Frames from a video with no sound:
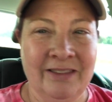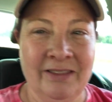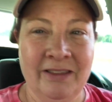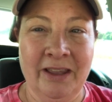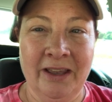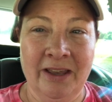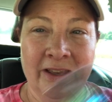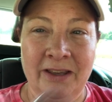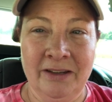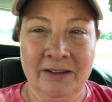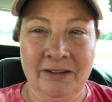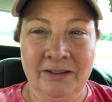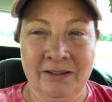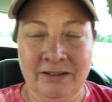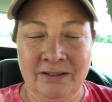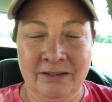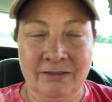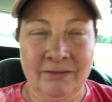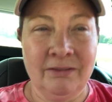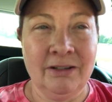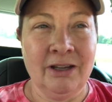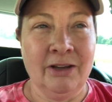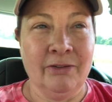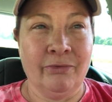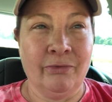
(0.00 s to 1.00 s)
and then
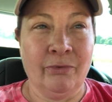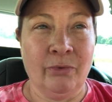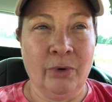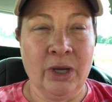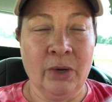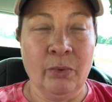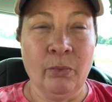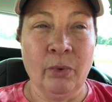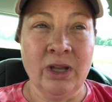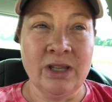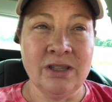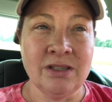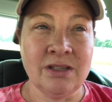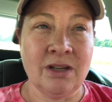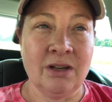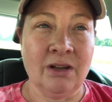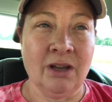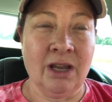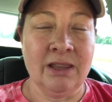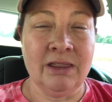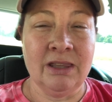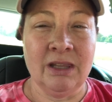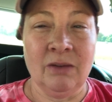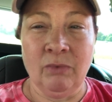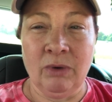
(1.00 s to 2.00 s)
if we win
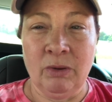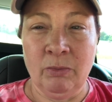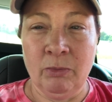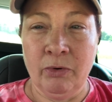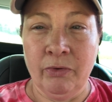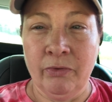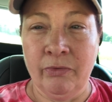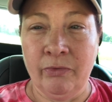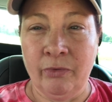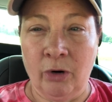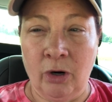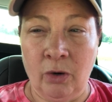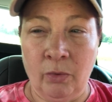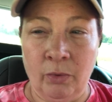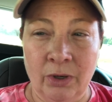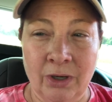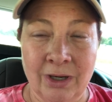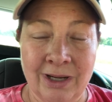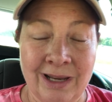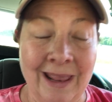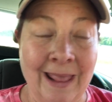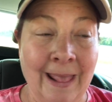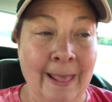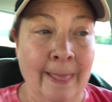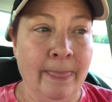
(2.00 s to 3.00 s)
tonight, then we move
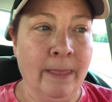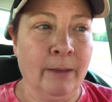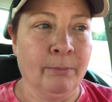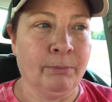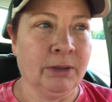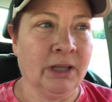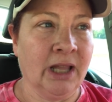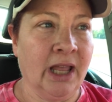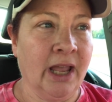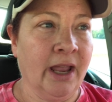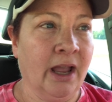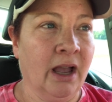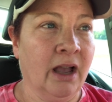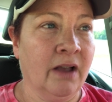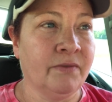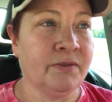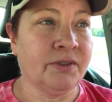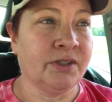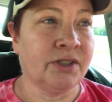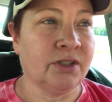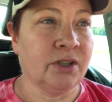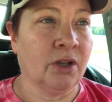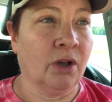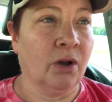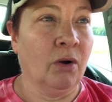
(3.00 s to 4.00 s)
forward in the playoffs.
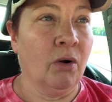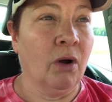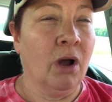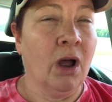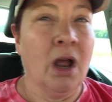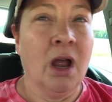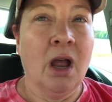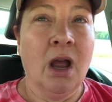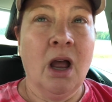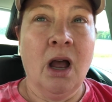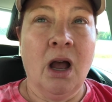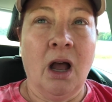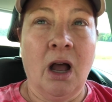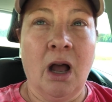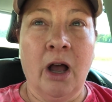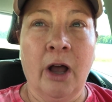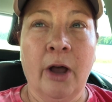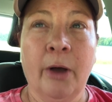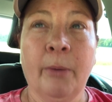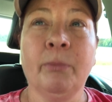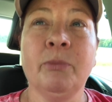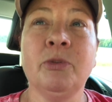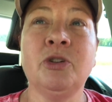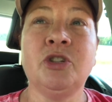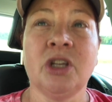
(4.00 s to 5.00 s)
So
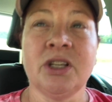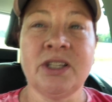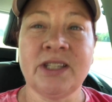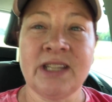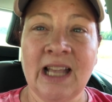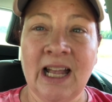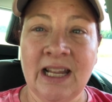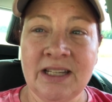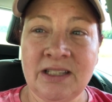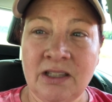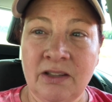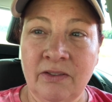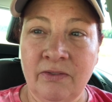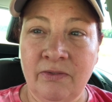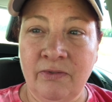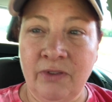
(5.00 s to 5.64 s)
um, just got to the